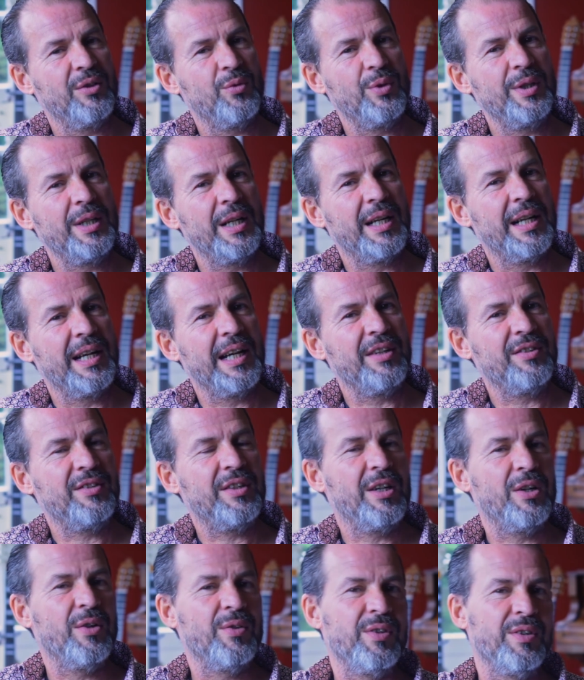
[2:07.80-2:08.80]
realized
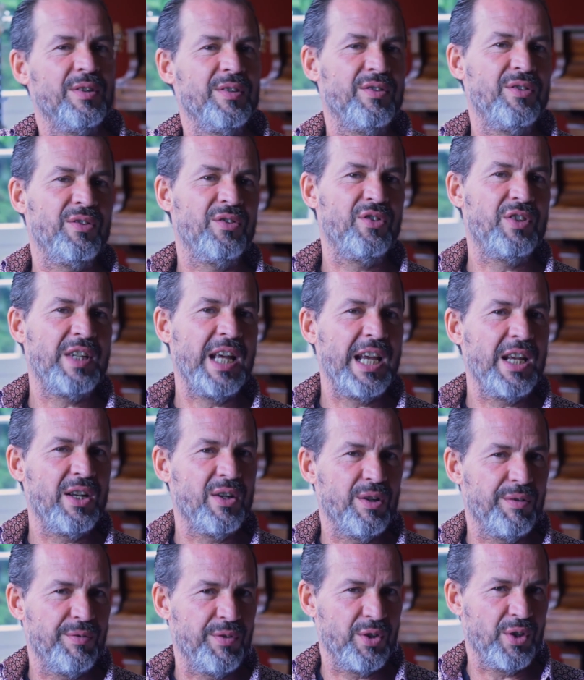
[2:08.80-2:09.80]
how the sustain
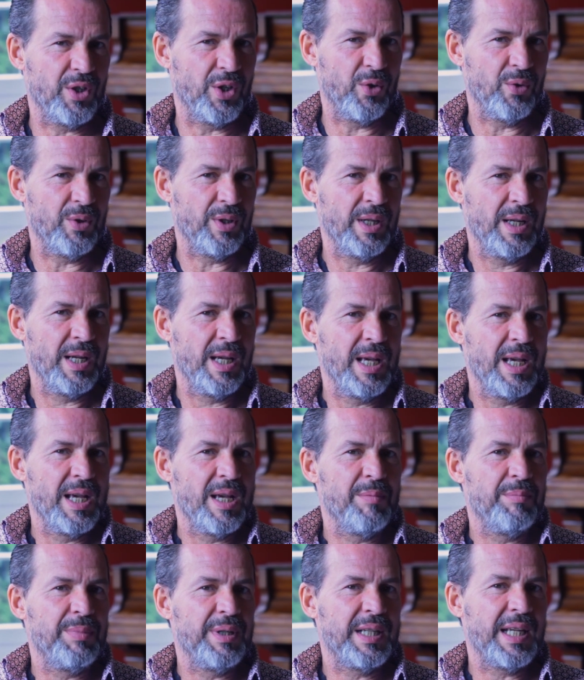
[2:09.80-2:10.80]
of the
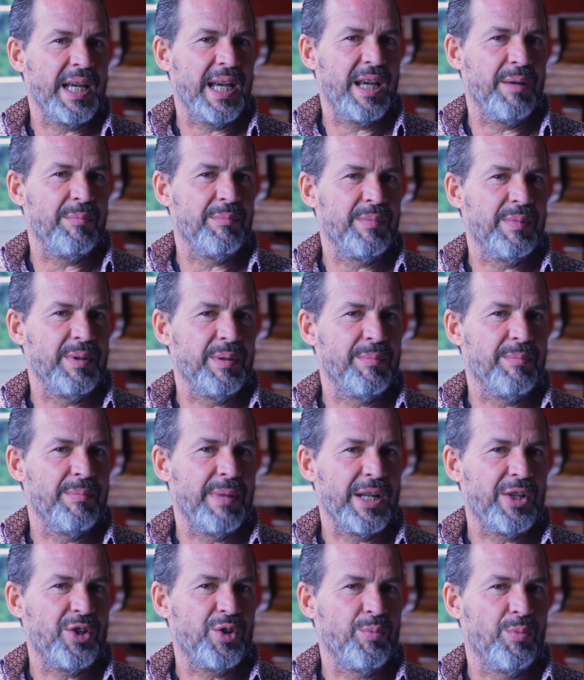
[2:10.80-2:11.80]
note became
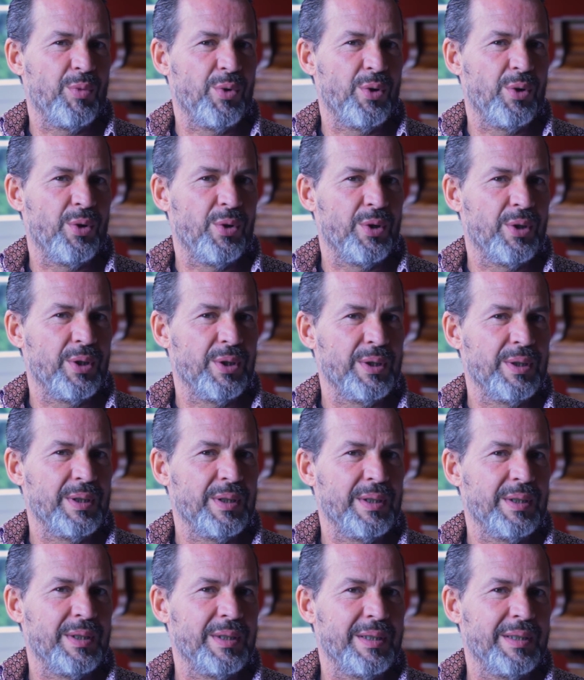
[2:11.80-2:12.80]
much more
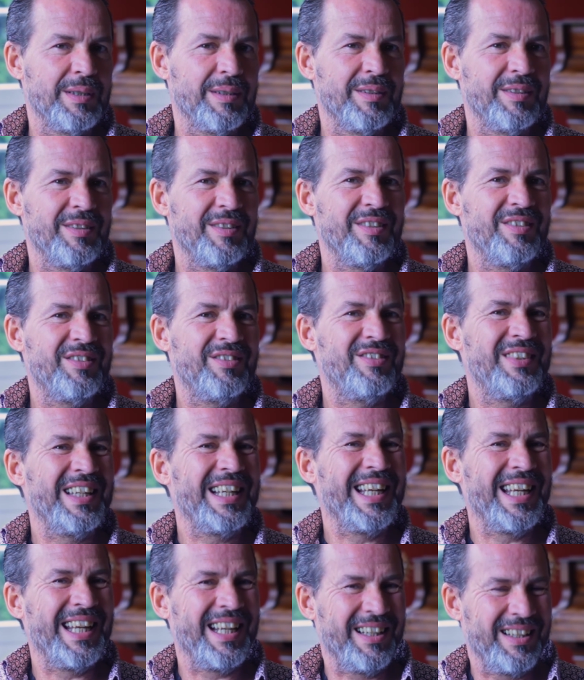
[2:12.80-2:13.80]

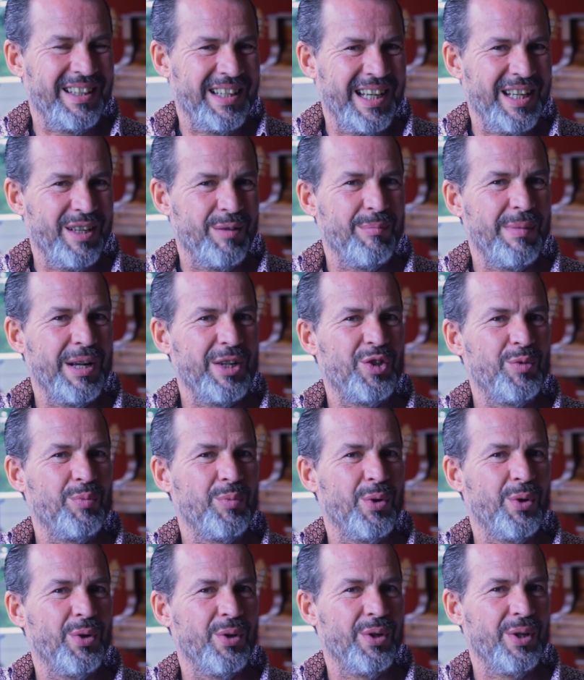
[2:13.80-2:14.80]
singing and much
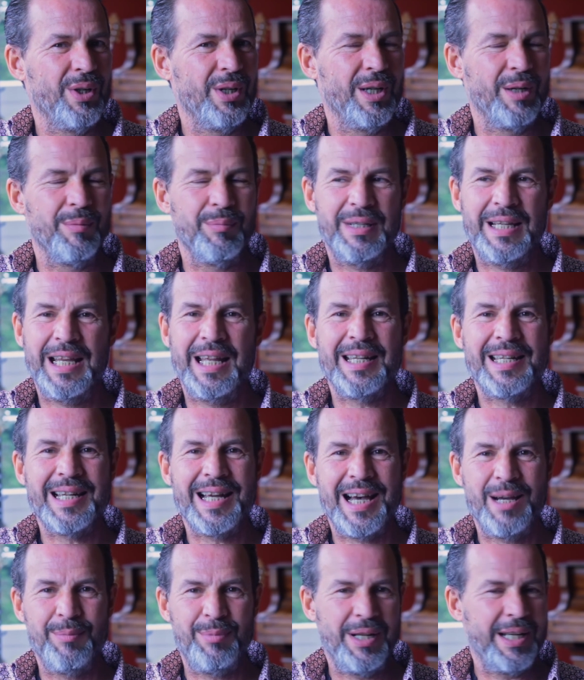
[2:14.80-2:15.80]
more
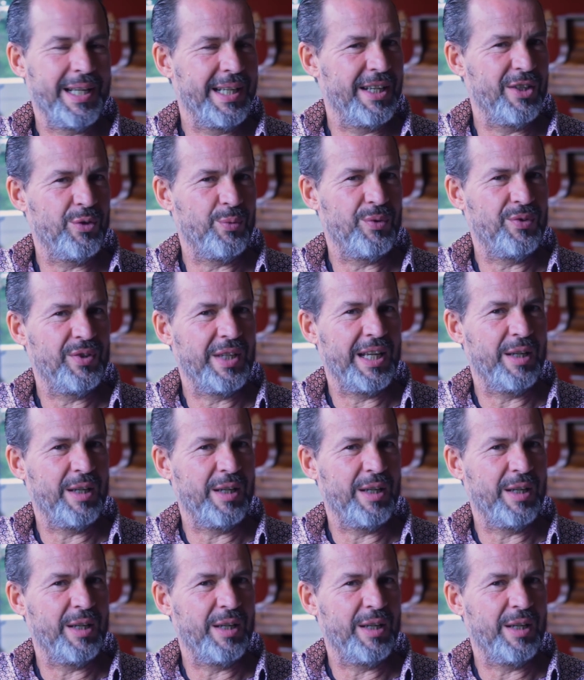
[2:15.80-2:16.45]
cantabile, as we say